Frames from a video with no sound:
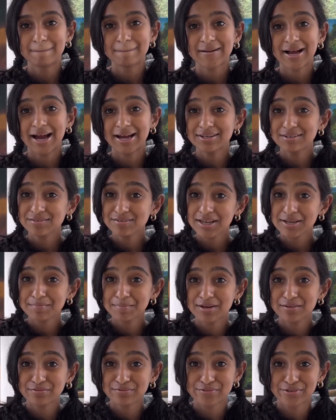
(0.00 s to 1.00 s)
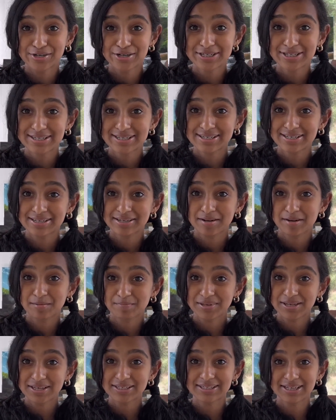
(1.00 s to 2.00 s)
kind of like my first
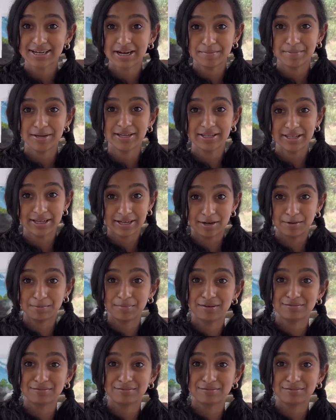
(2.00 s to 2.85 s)
piece that I made like on my